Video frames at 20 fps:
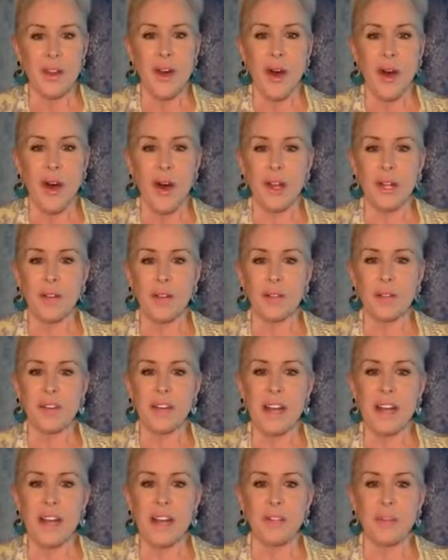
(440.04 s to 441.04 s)
All of
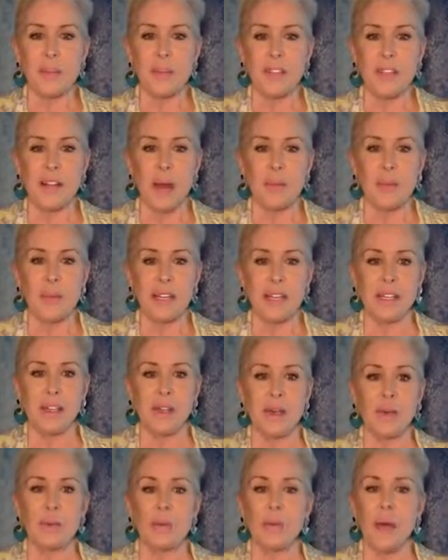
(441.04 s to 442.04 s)
creation will now begin
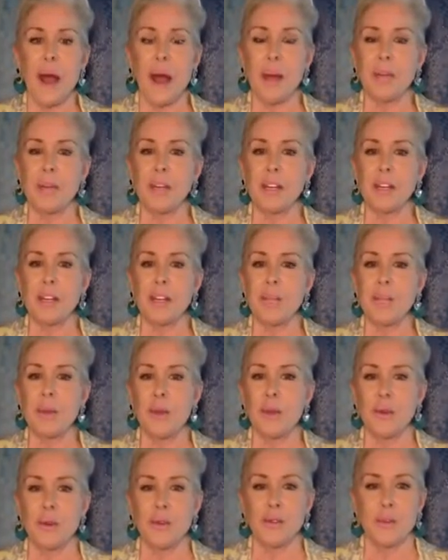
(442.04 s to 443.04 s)
to rapidly
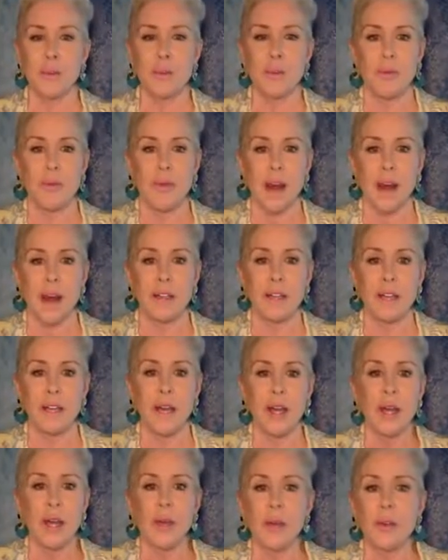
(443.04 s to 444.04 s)
move to provide
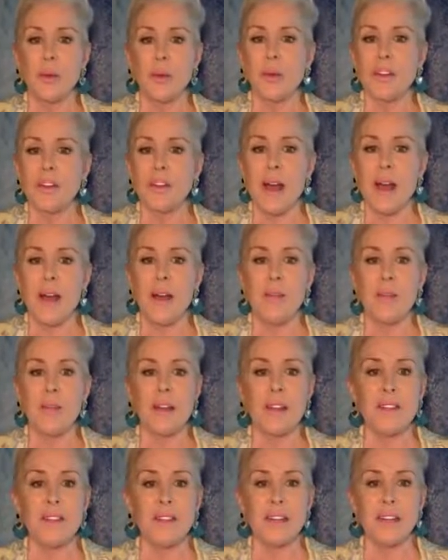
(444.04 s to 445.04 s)
you with
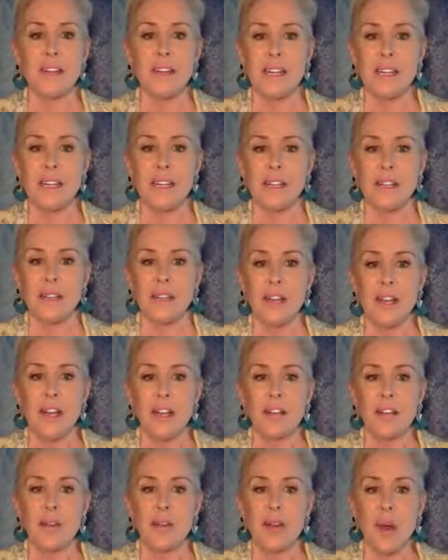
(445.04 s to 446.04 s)
everything needed
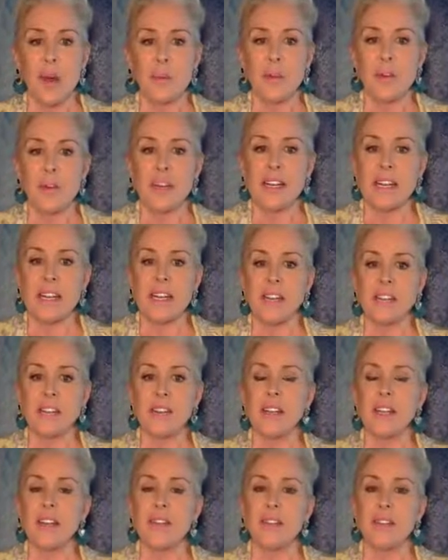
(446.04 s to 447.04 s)
to help you to
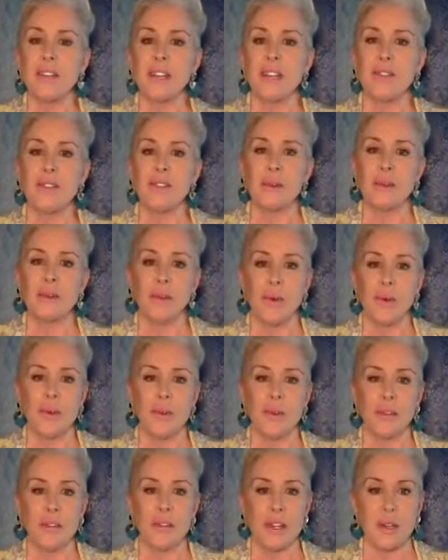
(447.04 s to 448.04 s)
easily achieve the
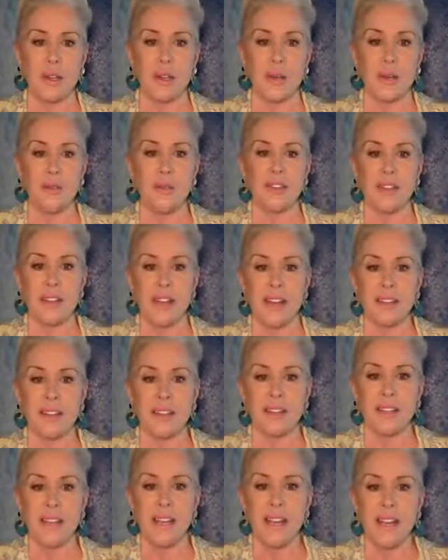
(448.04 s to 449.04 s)
goals that you've
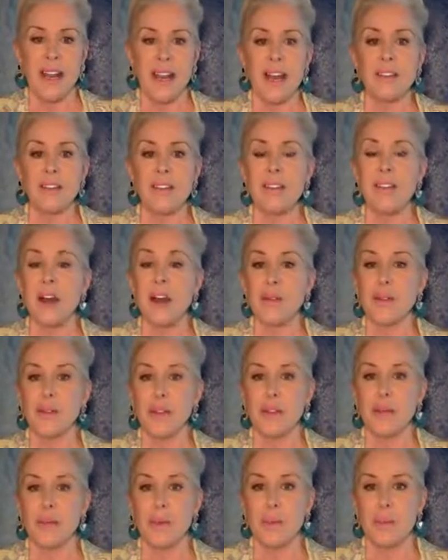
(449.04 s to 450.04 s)
set, and
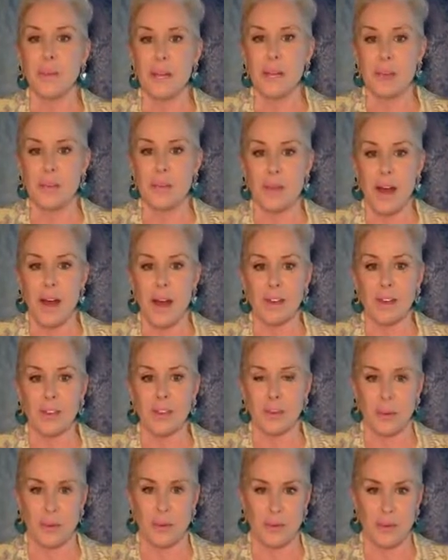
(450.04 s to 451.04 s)
nothing will be
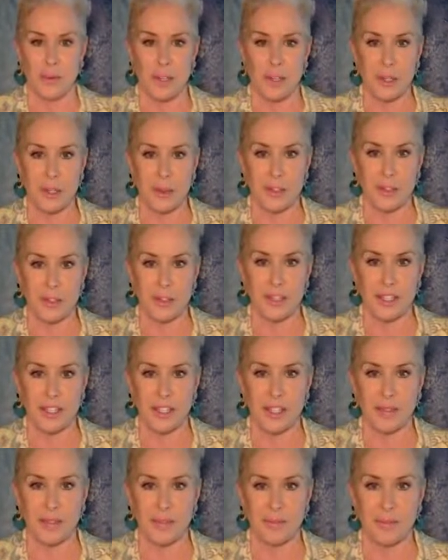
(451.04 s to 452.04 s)
impossible for you to
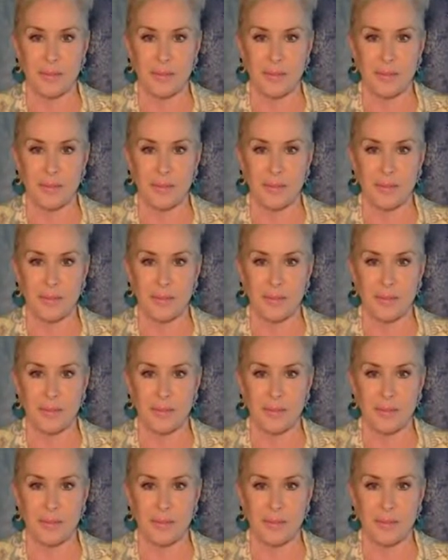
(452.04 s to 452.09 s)
achieve.